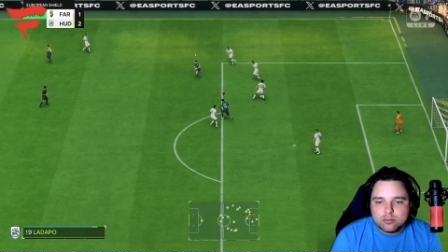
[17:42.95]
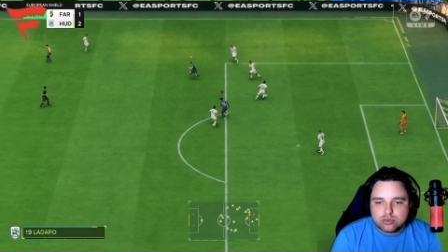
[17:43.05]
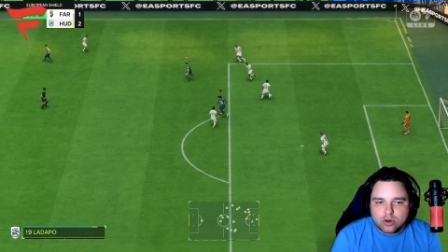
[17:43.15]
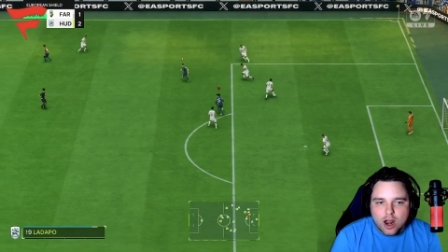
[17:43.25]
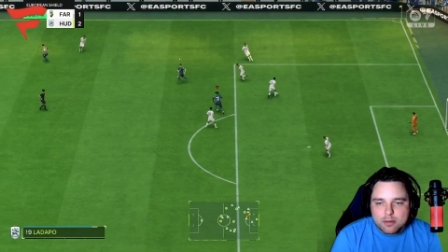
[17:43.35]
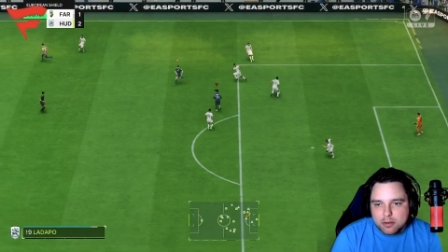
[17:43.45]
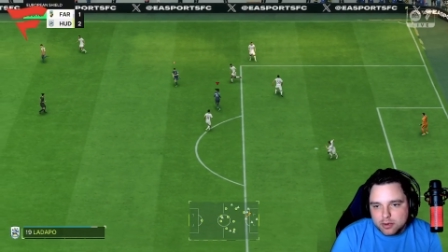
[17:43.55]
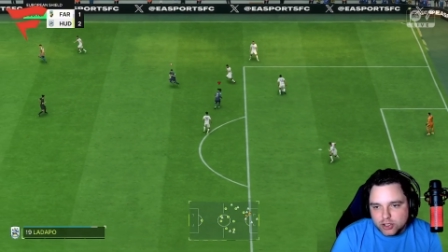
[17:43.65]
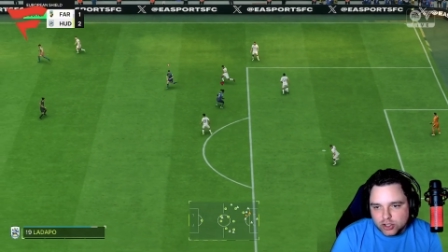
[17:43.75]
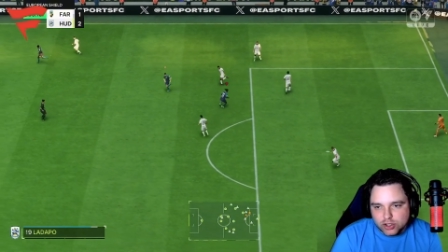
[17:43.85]

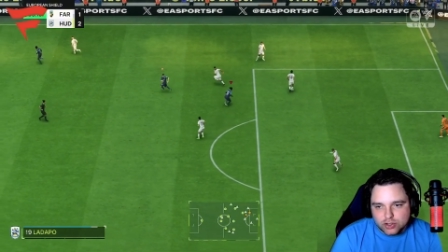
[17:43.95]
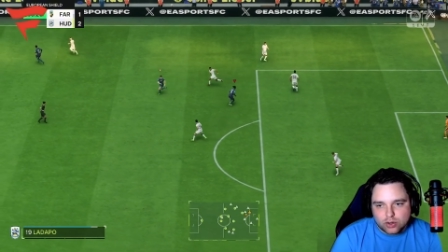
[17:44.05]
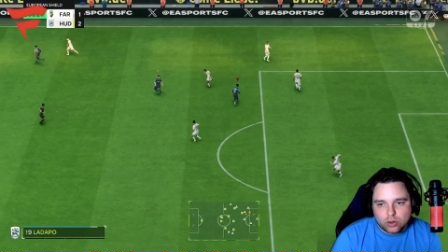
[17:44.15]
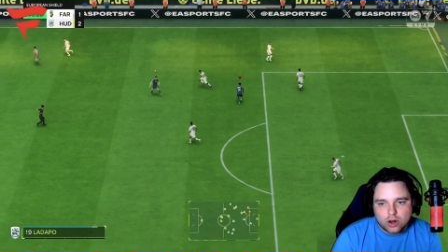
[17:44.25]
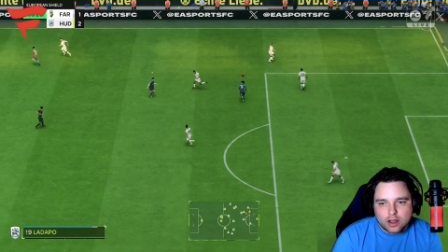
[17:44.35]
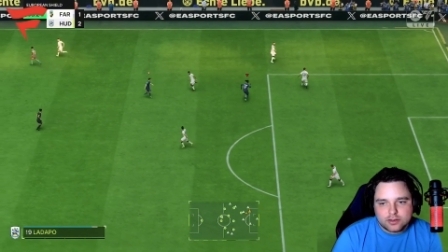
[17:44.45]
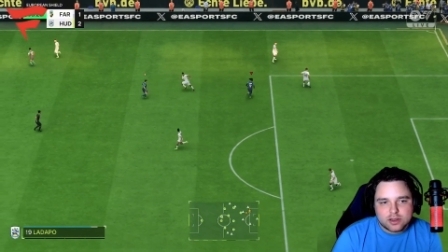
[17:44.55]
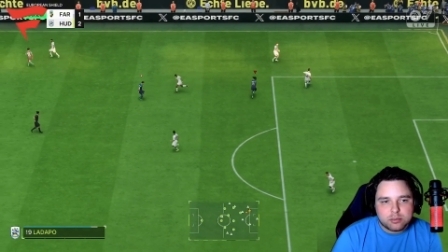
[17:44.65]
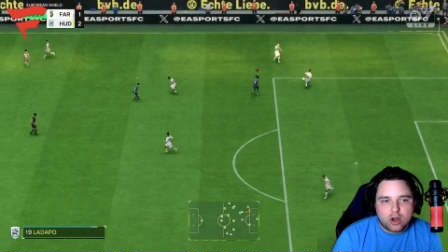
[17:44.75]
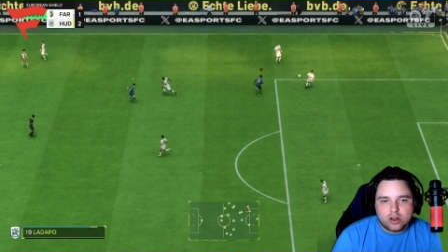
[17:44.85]
Probably should just hold on to
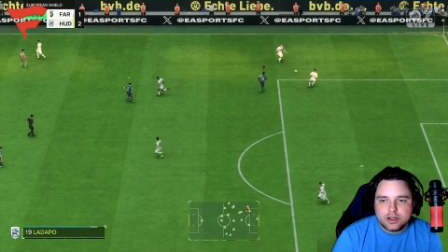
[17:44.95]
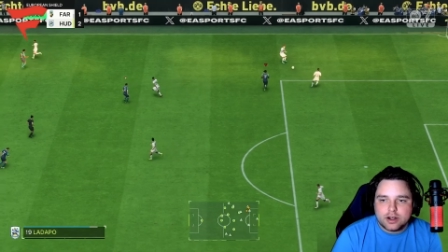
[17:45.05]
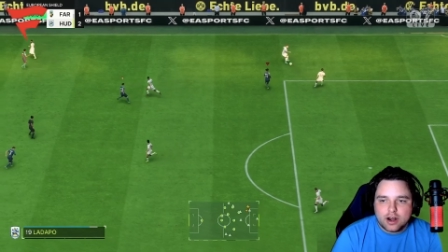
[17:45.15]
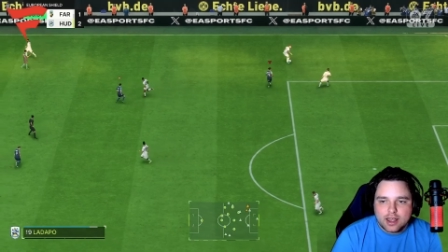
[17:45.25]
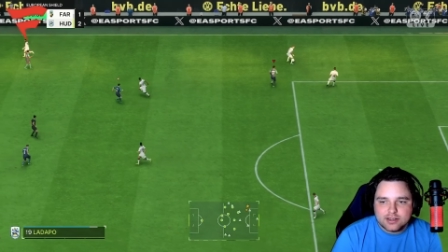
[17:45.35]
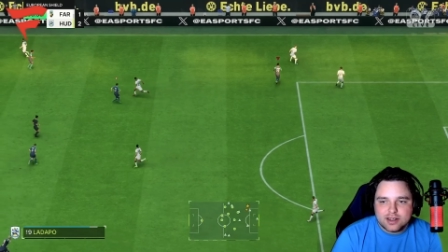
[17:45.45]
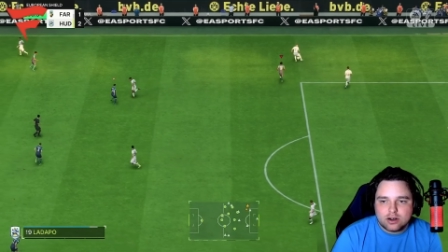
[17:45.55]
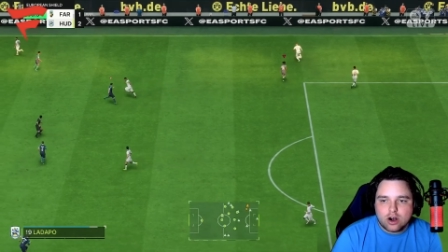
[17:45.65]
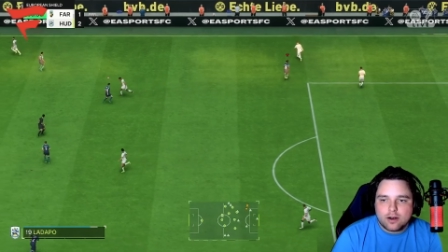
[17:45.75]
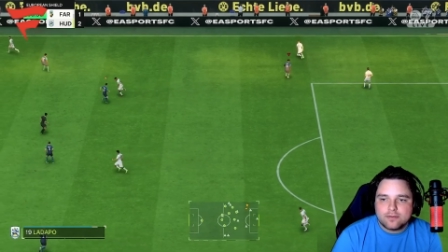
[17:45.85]
the ball here as
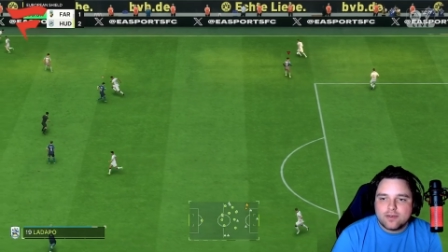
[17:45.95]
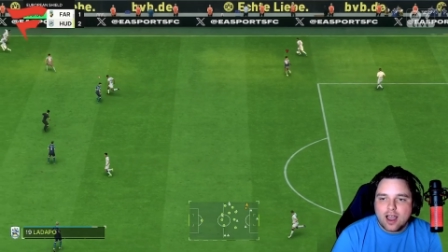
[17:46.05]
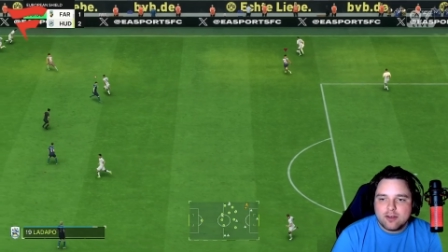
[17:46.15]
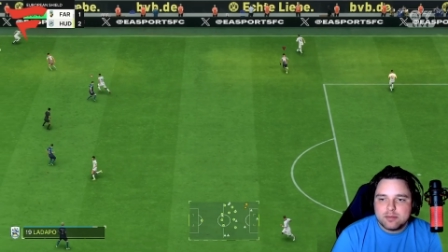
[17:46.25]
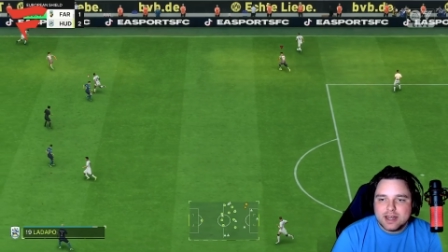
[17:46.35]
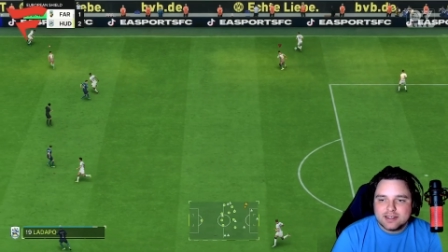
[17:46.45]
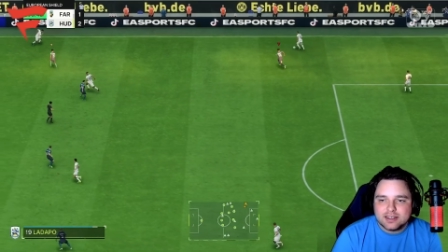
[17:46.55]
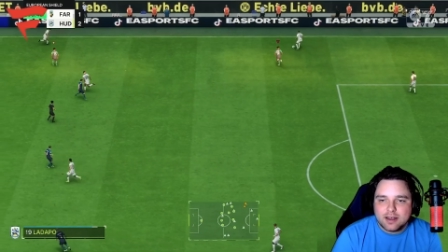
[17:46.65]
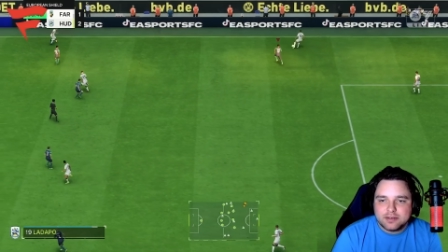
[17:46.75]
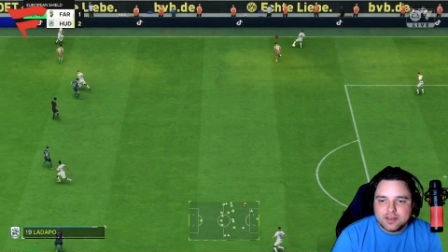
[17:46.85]
there are 5 minutes
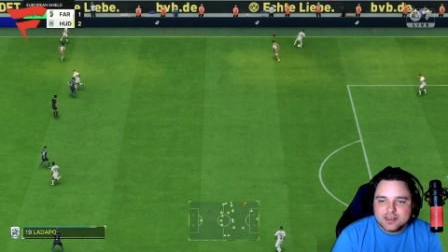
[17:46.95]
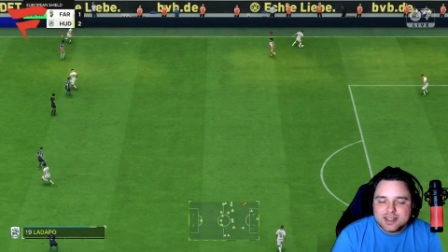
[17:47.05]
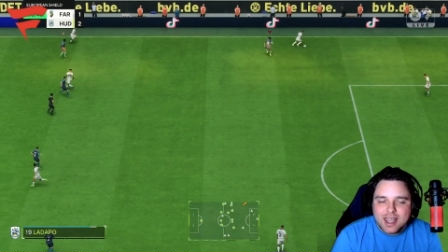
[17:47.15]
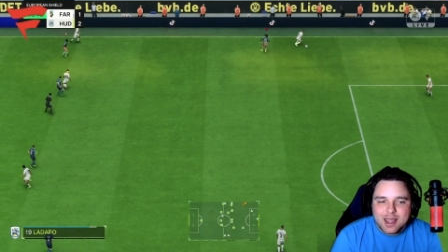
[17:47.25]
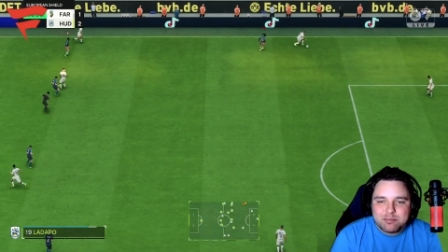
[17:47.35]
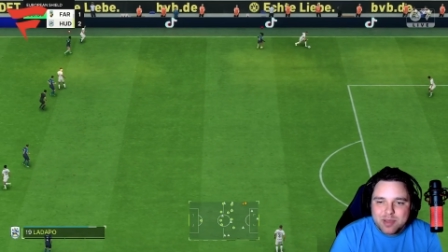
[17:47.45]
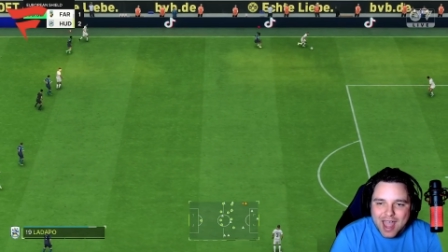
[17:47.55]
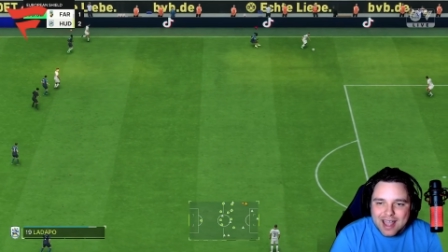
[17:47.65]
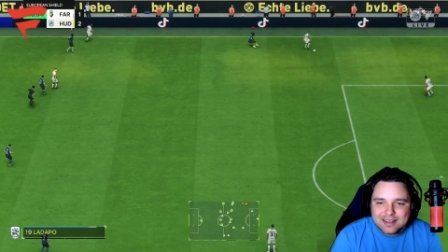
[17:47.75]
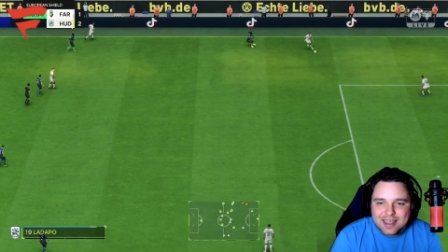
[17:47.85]
left in this game.
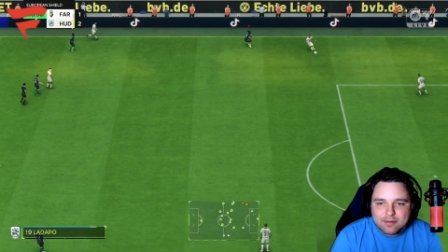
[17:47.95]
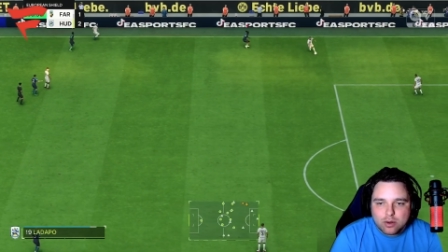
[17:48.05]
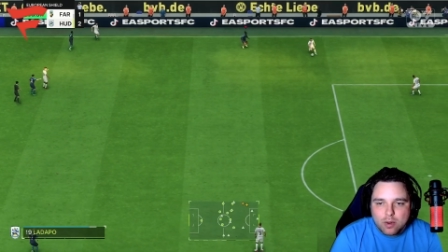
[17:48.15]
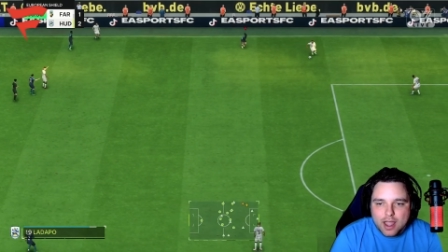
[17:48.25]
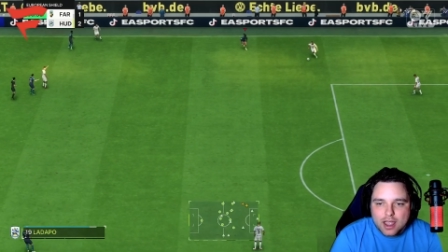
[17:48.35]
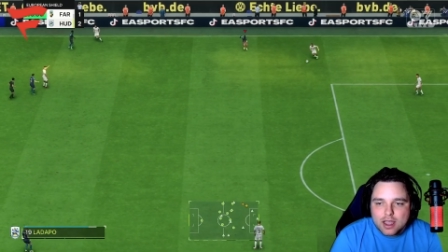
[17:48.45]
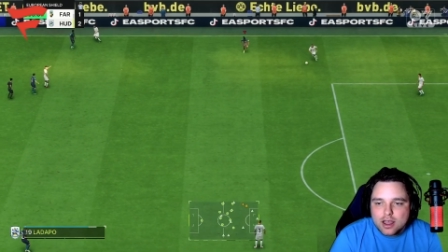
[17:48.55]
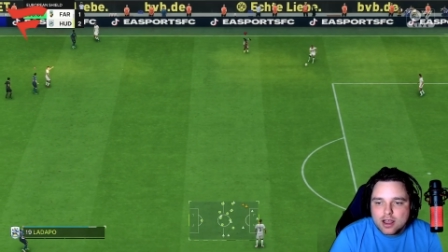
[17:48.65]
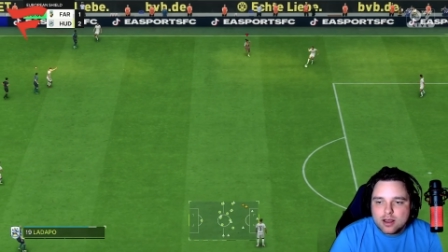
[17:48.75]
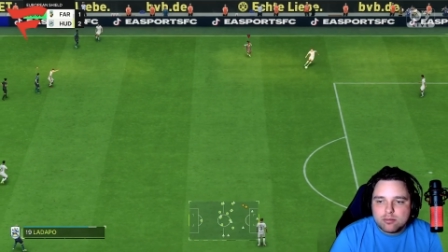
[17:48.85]
Bad giveaway
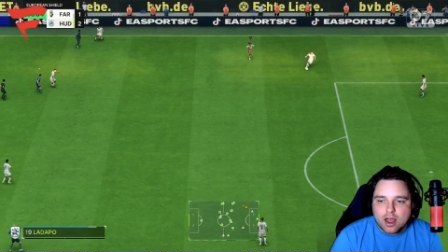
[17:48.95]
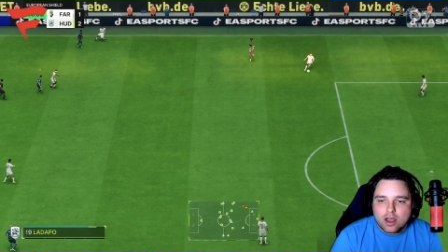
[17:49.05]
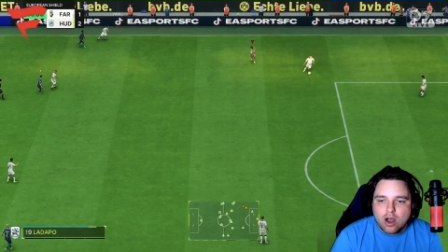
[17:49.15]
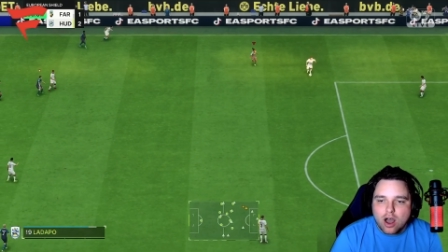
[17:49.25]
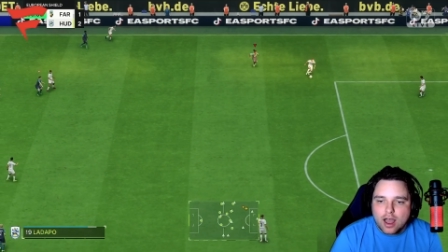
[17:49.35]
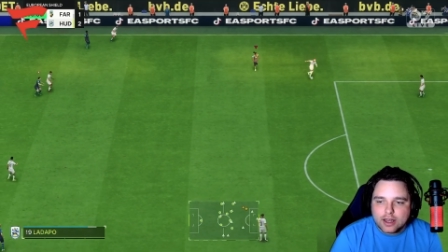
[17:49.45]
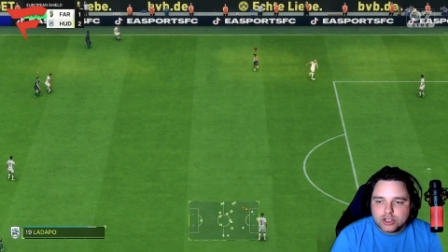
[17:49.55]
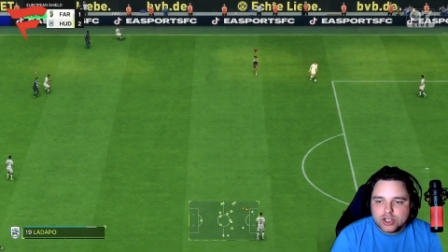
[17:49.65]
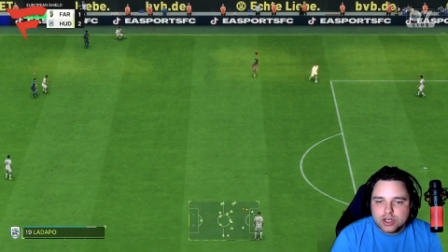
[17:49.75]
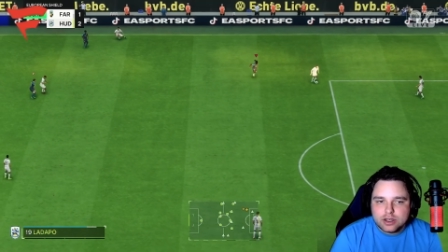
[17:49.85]
by Hodge.